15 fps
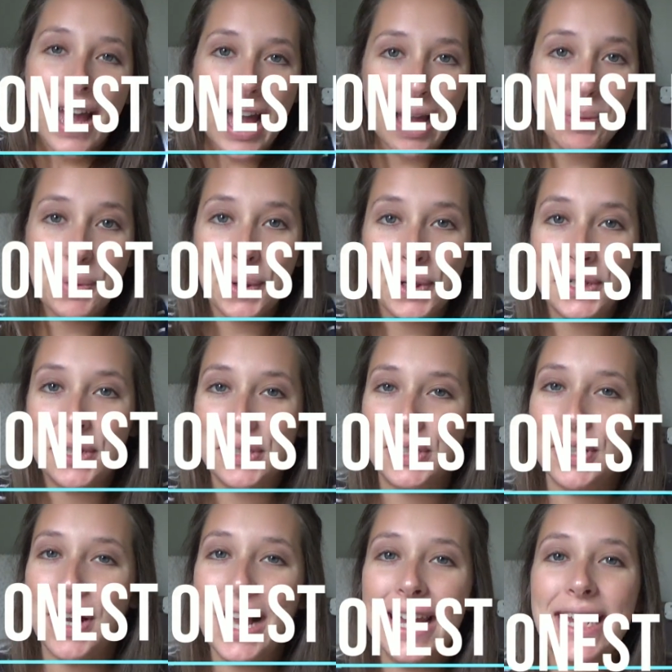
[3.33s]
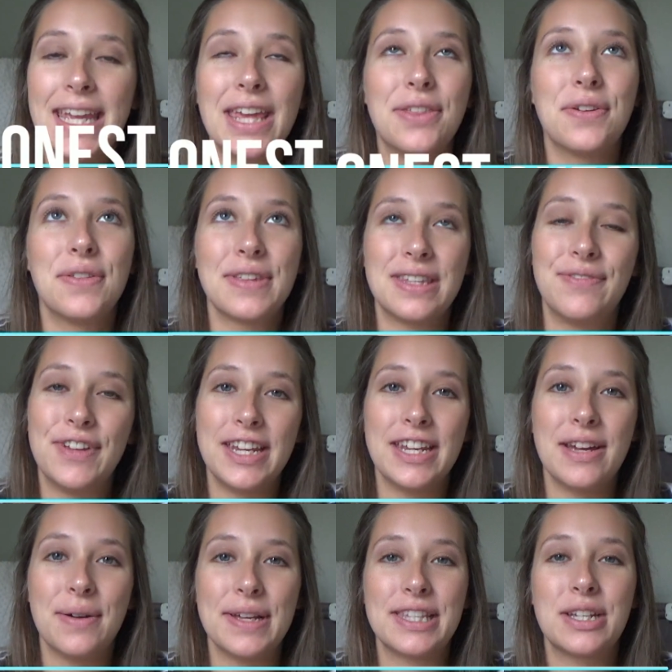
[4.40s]
I'm going to try to get through this
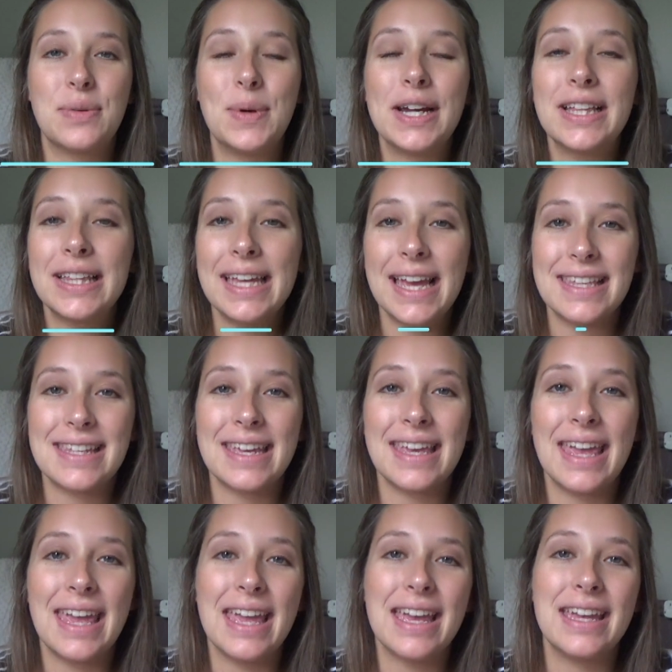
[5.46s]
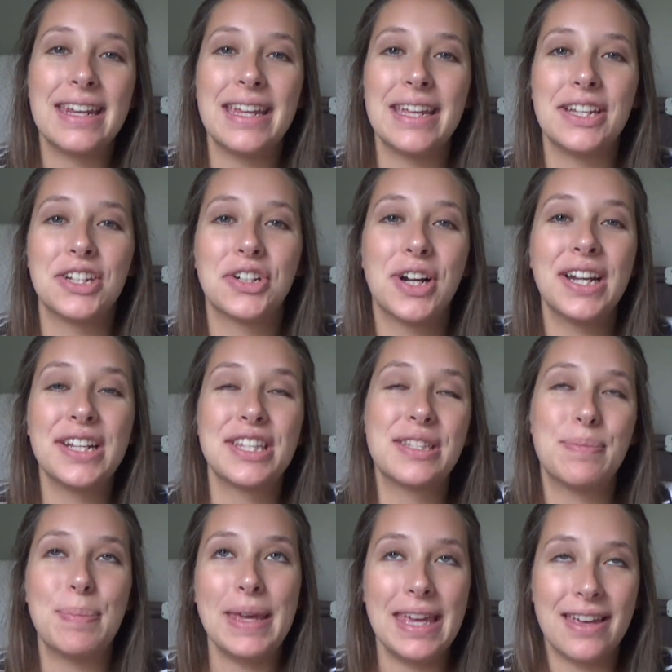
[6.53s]
video as quickly as I can and try to
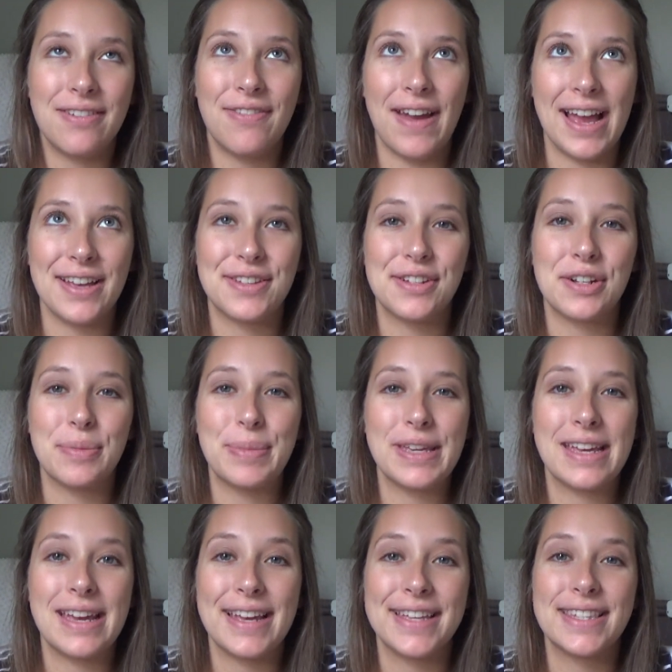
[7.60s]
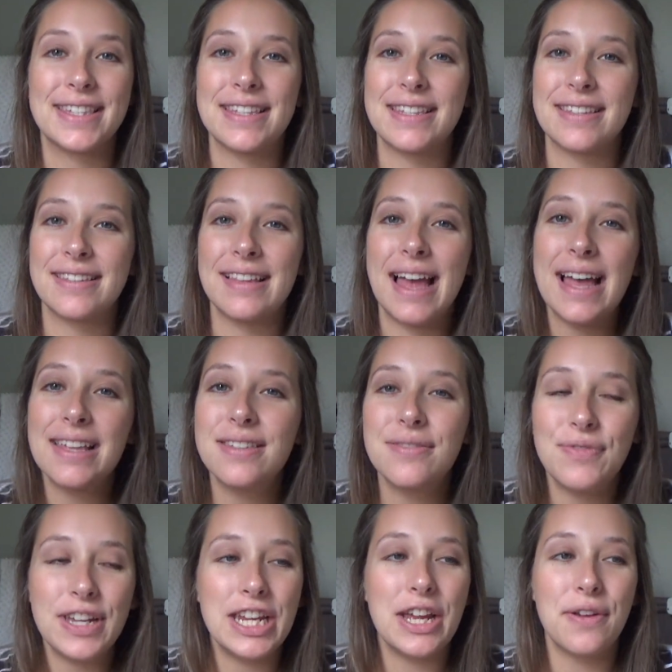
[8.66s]
speak faster because this last
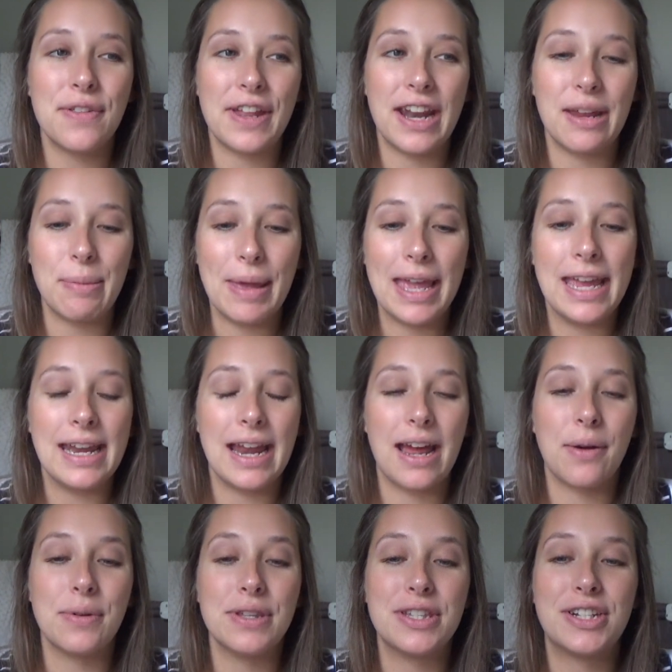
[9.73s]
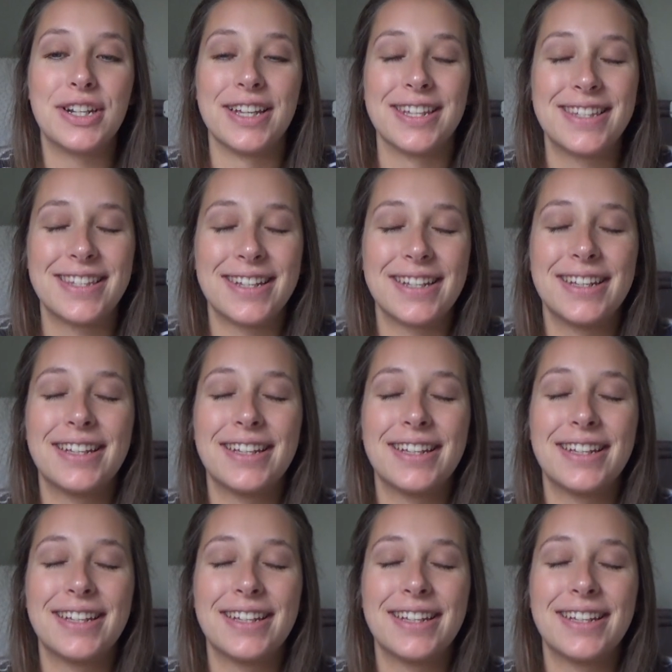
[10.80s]
video that I made, I was just